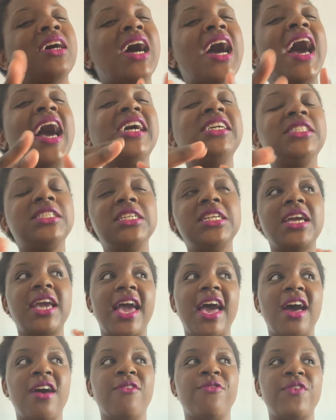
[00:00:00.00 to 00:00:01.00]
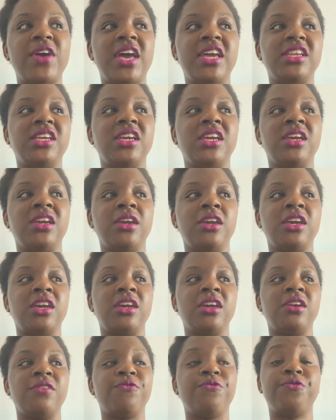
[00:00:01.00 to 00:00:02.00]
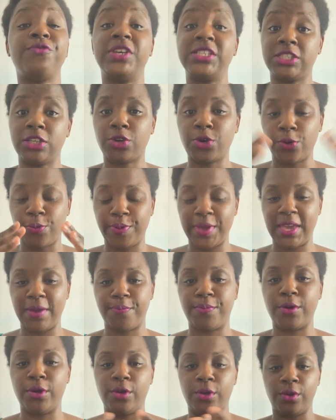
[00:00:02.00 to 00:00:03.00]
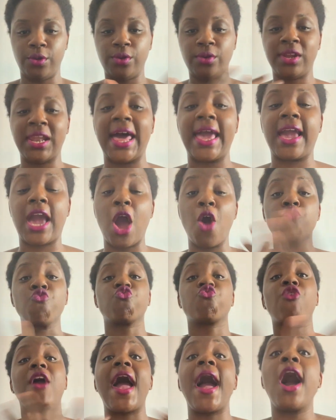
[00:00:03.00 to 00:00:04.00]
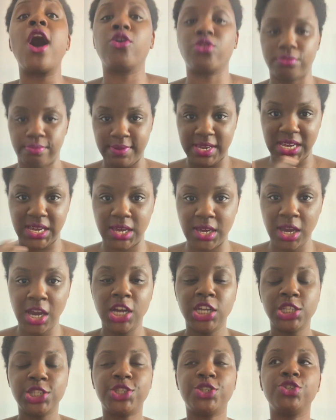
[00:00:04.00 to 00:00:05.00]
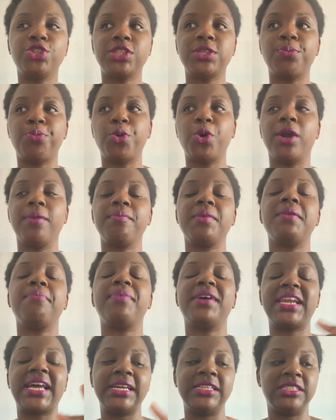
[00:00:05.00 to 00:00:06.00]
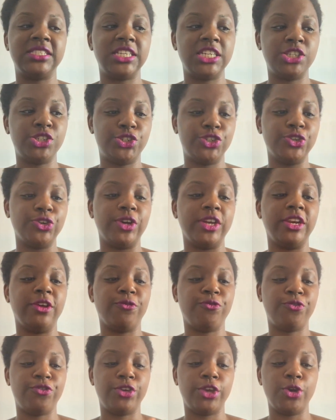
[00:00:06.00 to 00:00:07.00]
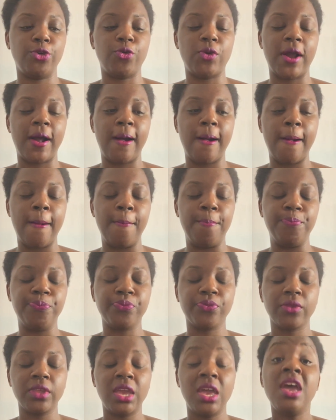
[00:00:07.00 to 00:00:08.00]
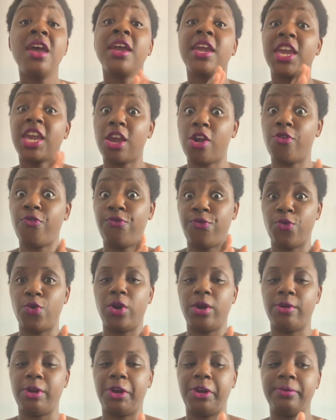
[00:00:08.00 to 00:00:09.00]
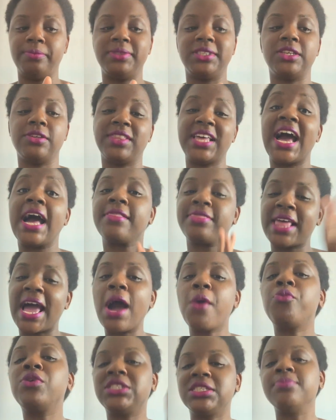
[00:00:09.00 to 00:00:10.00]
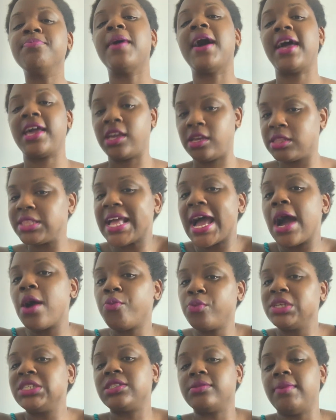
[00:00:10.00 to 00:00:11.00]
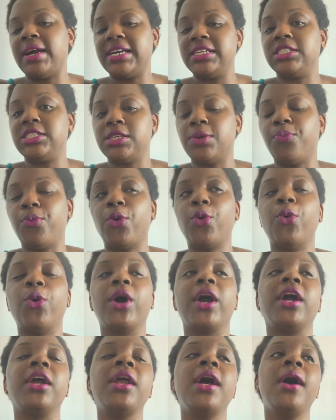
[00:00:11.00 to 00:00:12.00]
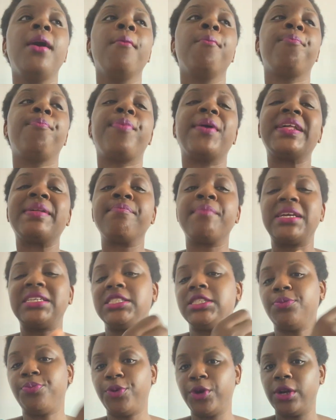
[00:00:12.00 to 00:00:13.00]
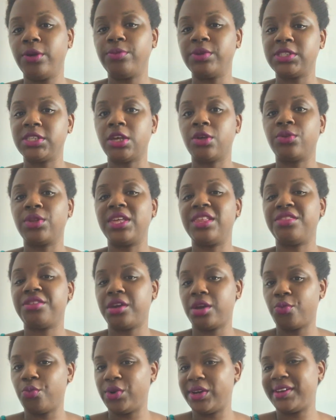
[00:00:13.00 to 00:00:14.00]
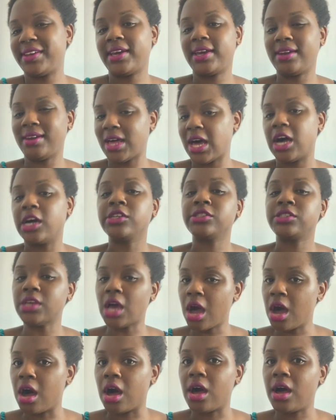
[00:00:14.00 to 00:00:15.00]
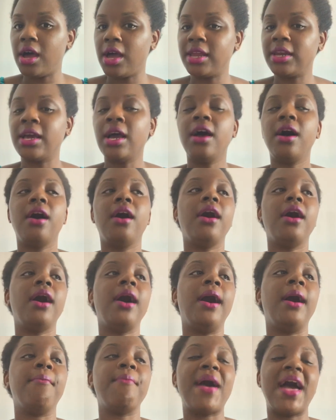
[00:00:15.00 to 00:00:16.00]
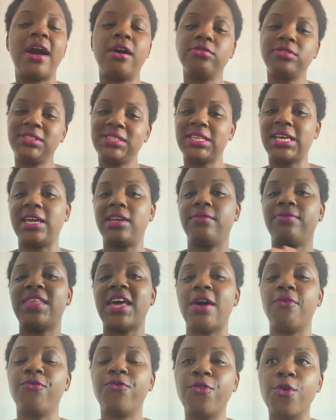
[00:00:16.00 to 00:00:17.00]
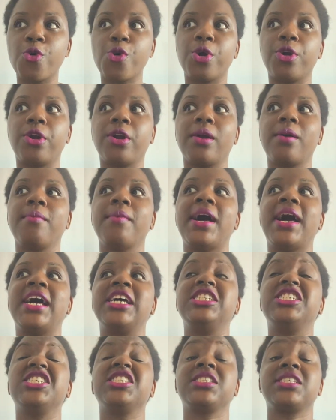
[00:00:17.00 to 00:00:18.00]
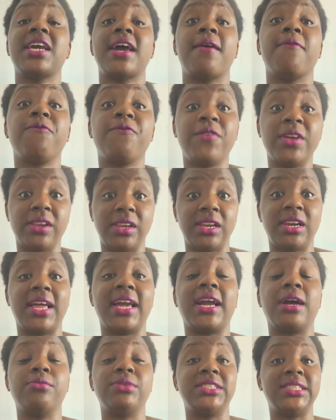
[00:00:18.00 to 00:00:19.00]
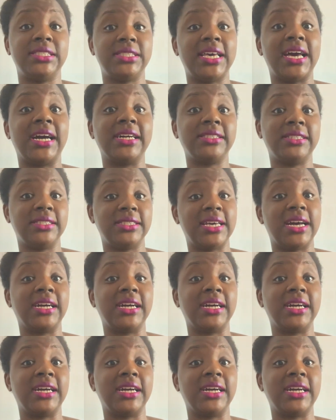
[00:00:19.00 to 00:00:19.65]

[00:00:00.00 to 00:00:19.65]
I didn't have any physical people like around me to support me, but I did join a few hair forums. So that was my support. But my support was only there when I logged on. Outside of that forum, I just kept feeling like I was attacked.